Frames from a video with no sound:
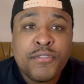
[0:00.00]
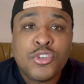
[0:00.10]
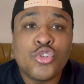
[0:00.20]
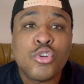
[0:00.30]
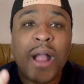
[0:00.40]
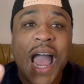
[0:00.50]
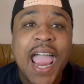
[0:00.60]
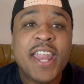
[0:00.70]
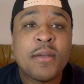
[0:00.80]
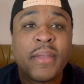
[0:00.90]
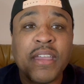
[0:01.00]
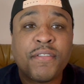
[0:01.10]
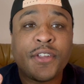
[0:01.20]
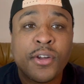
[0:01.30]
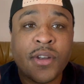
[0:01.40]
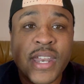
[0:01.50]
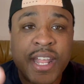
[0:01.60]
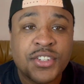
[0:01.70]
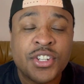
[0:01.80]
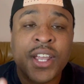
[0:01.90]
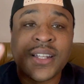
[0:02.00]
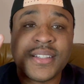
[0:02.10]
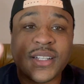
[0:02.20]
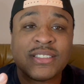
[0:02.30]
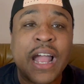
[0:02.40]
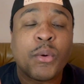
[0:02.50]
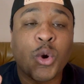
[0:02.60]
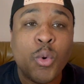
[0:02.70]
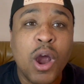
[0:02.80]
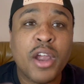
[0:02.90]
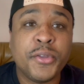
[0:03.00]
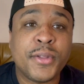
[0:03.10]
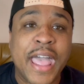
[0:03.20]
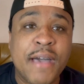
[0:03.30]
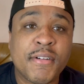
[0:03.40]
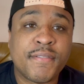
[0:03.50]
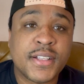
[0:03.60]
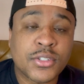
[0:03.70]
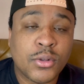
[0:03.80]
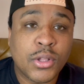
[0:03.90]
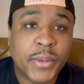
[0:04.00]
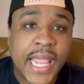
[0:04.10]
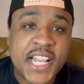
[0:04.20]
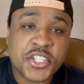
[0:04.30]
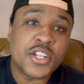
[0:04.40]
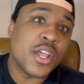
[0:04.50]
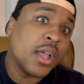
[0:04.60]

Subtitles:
your item, if your niche does not require you to have a physical location,